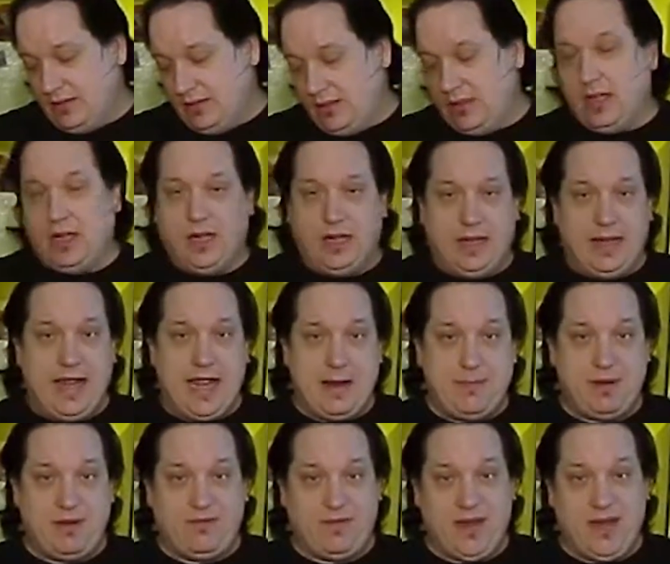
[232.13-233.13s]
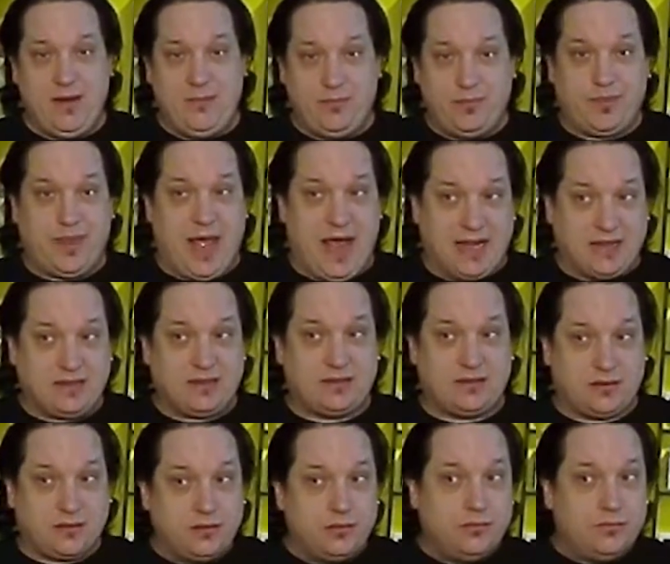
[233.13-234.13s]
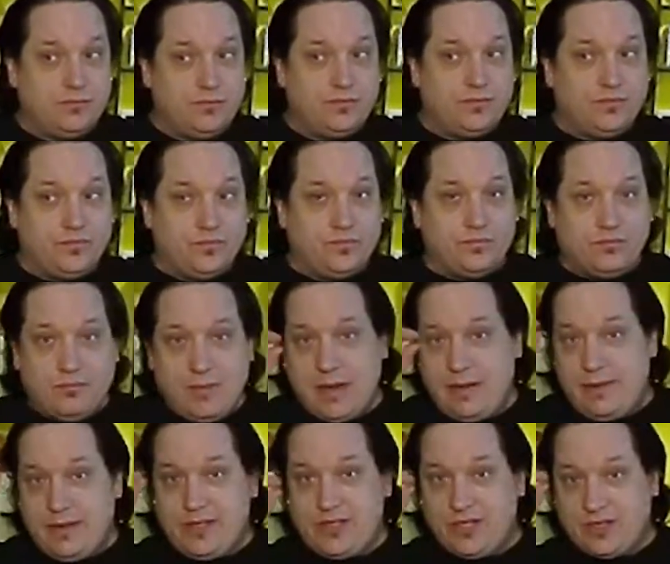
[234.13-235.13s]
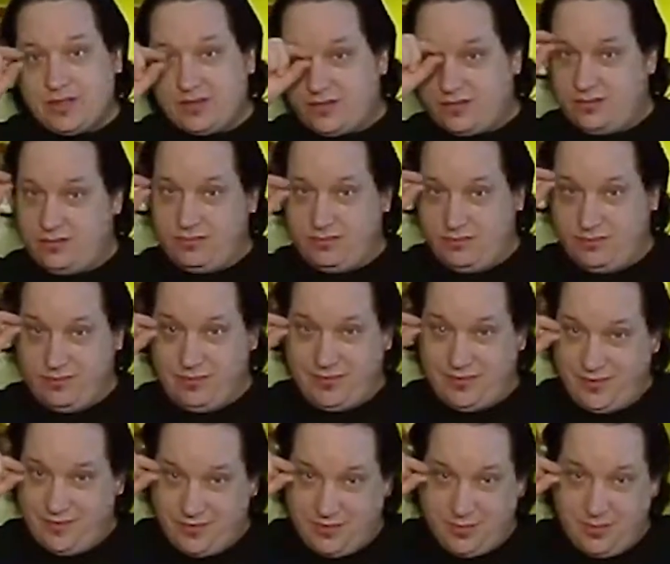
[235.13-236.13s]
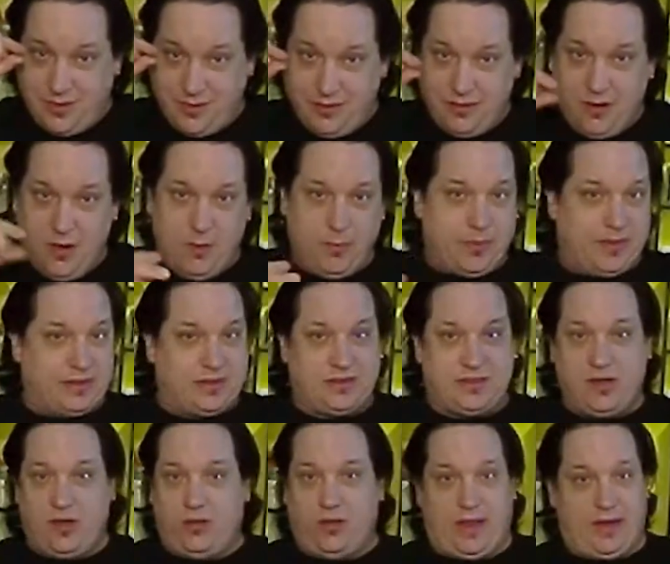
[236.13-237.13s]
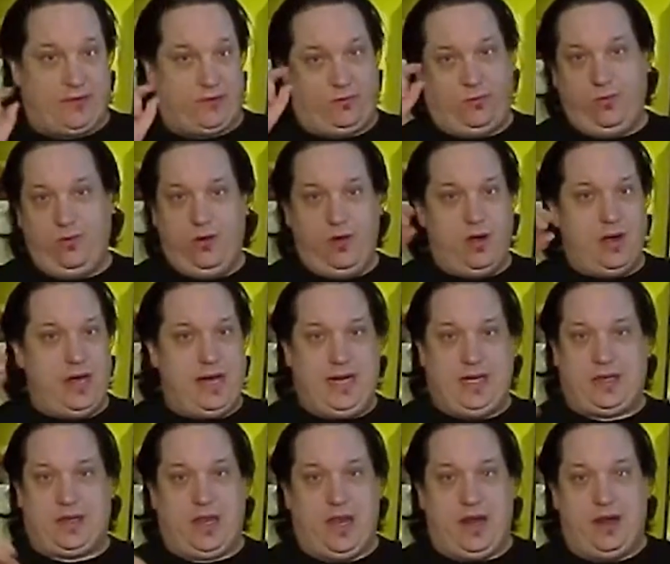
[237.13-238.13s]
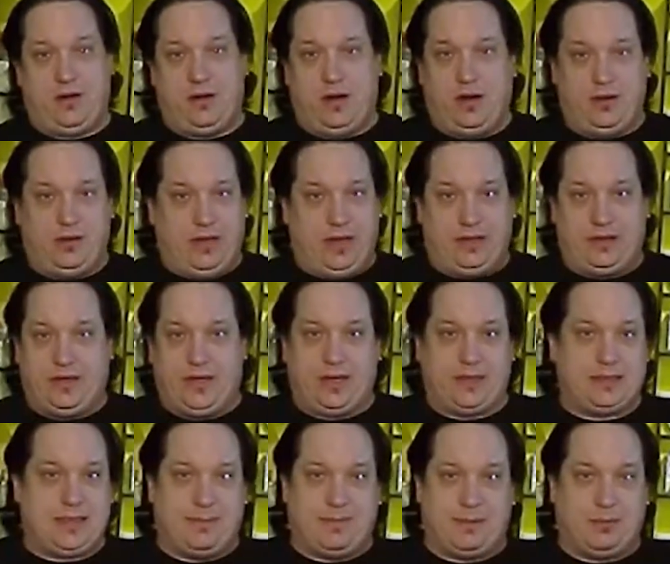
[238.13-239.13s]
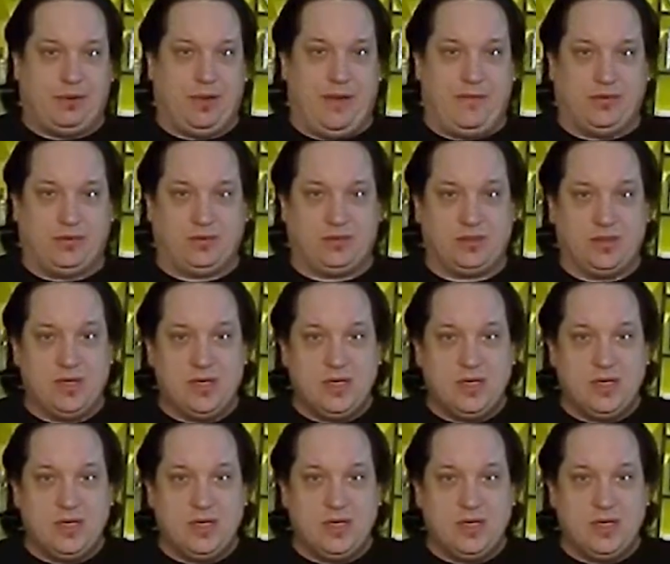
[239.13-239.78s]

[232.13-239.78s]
ABV, that's maybe just a little bit low, but still right there on the acceptable levels